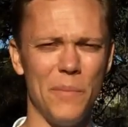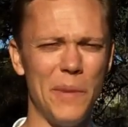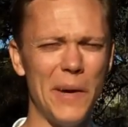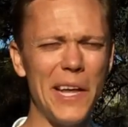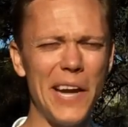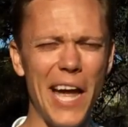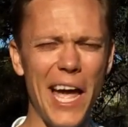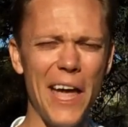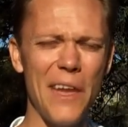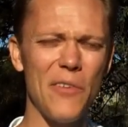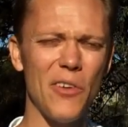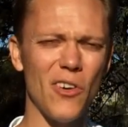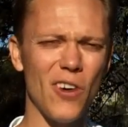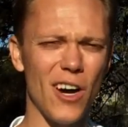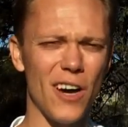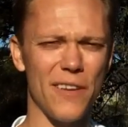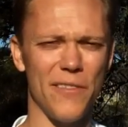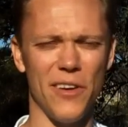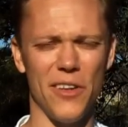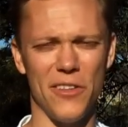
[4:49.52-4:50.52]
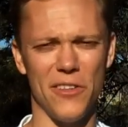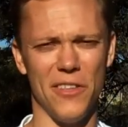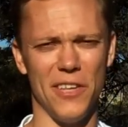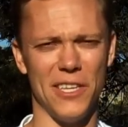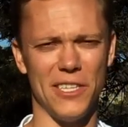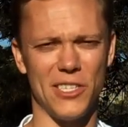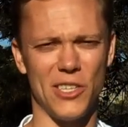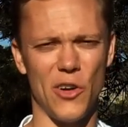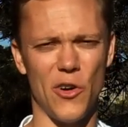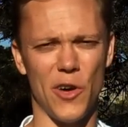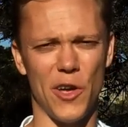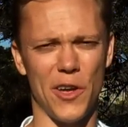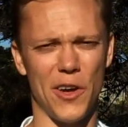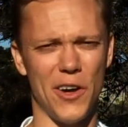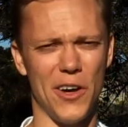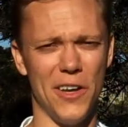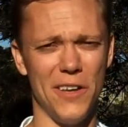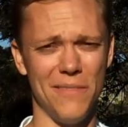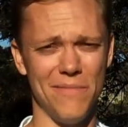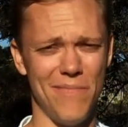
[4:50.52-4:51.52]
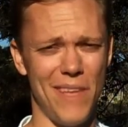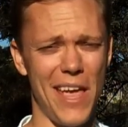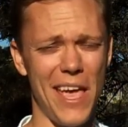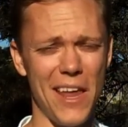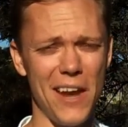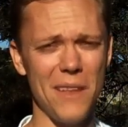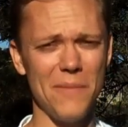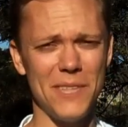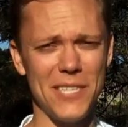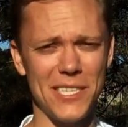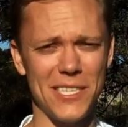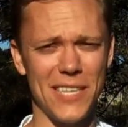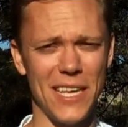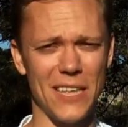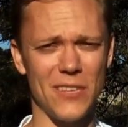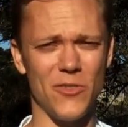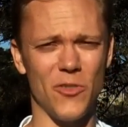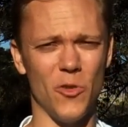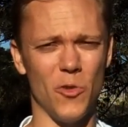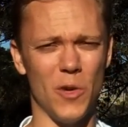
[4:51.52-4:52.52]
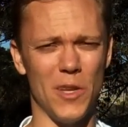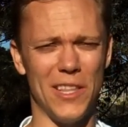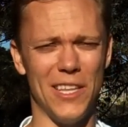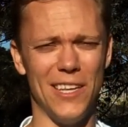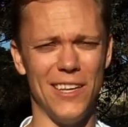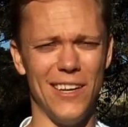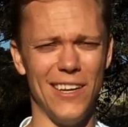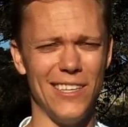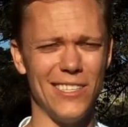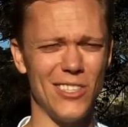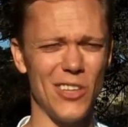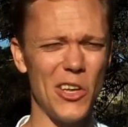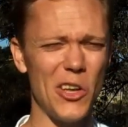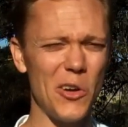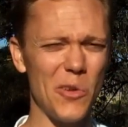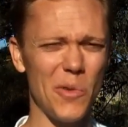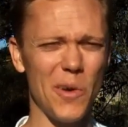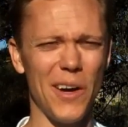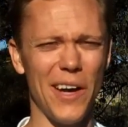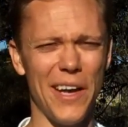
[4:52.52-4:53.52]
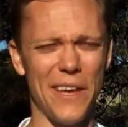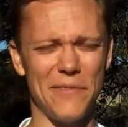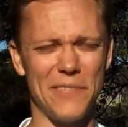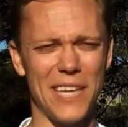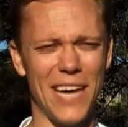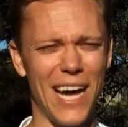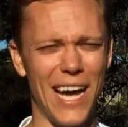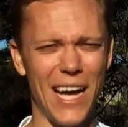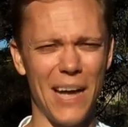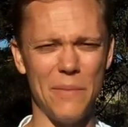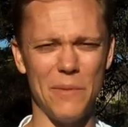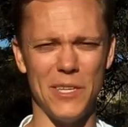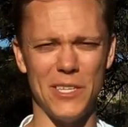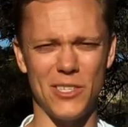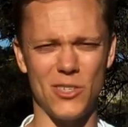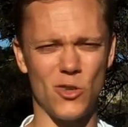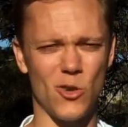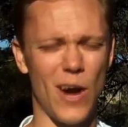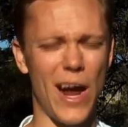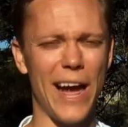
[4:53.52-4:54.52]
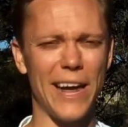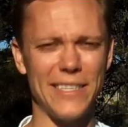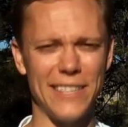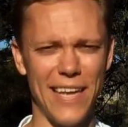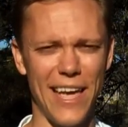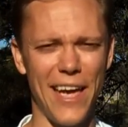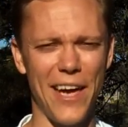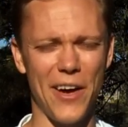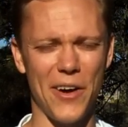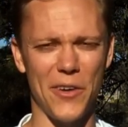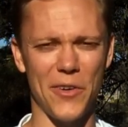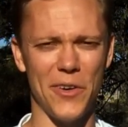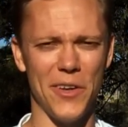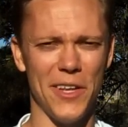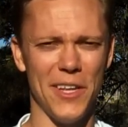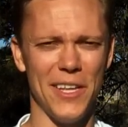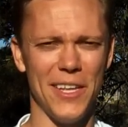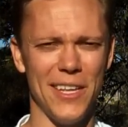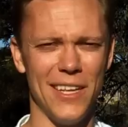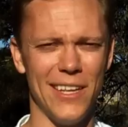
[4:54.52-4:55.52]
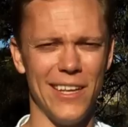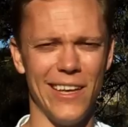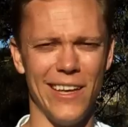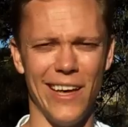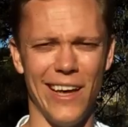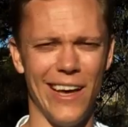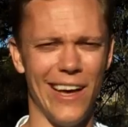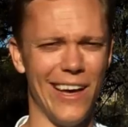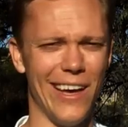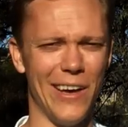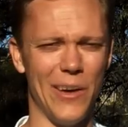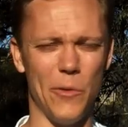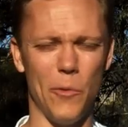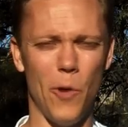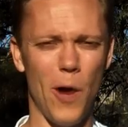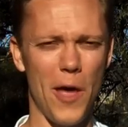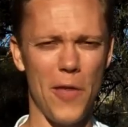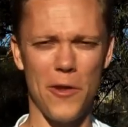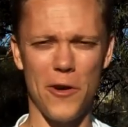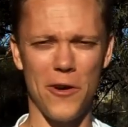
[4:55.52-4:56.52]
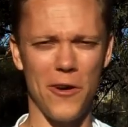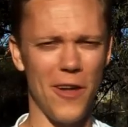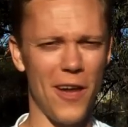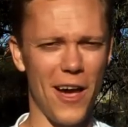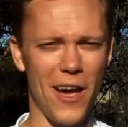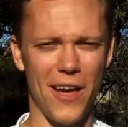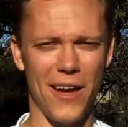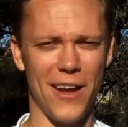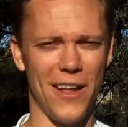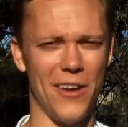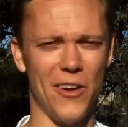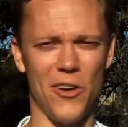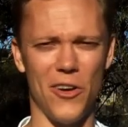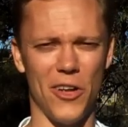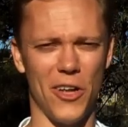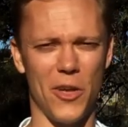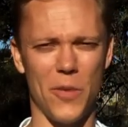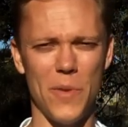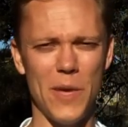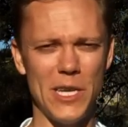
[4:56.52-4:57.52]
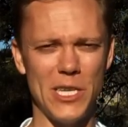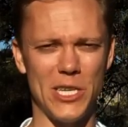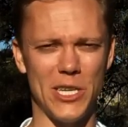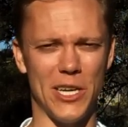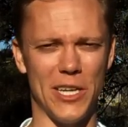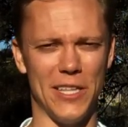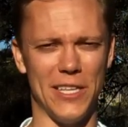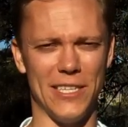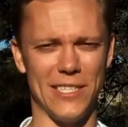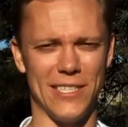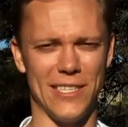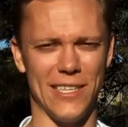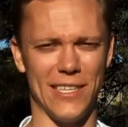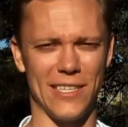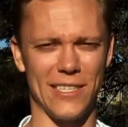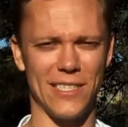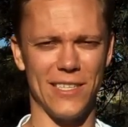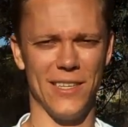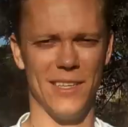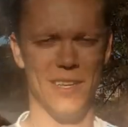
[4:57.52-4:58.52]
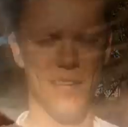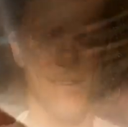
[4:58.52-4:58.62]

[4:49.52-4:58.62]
But I have a lot of other things going on, and I'm successful with it, and so I don't really have time to track down uh, whether or not I'd earn a commission on these things.